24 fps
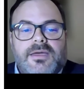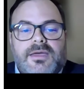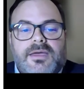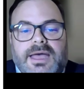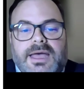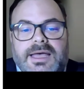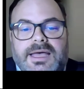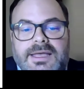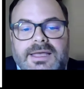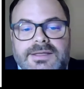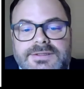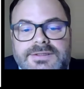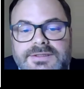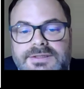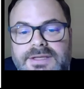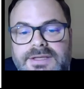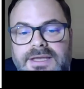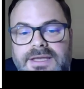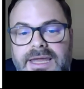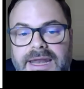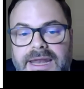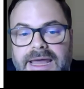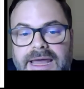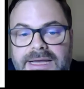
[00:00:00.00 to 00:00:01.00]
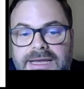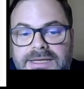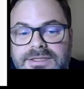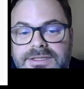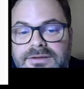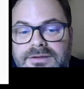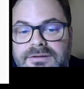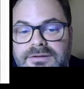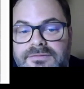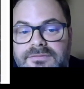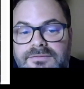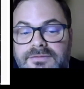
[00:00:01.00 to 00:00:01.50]
As an
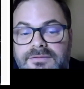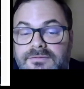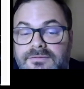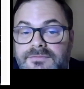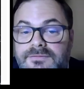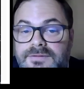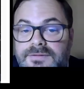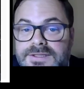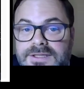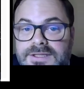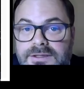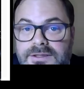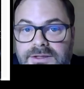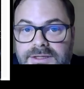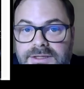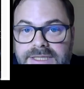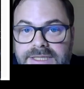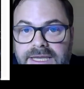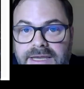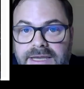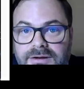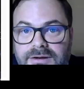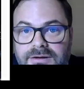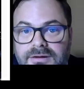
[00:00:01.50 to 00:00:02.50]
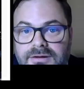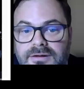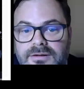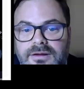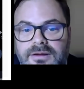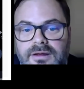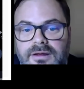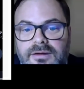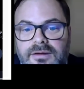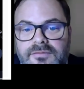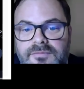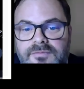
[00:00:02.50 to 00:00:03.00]
active
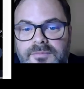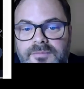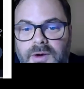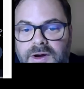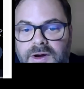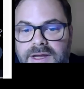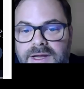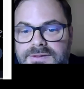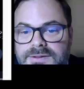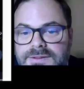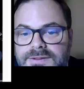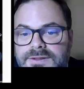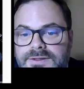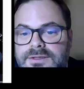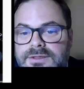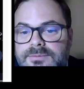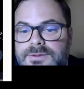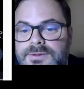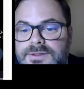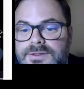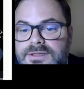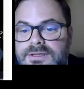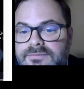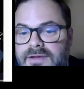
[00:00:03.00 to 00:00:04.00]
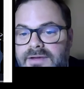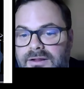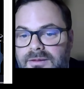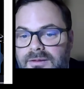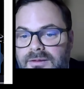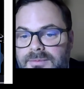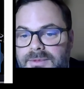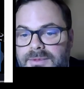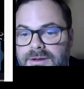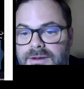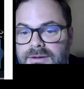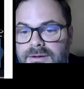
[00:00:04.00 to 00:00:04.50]
facilitator of market systems
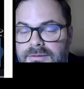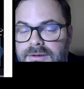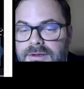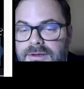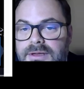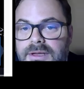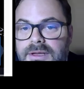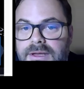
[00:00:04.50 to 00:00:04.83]
development,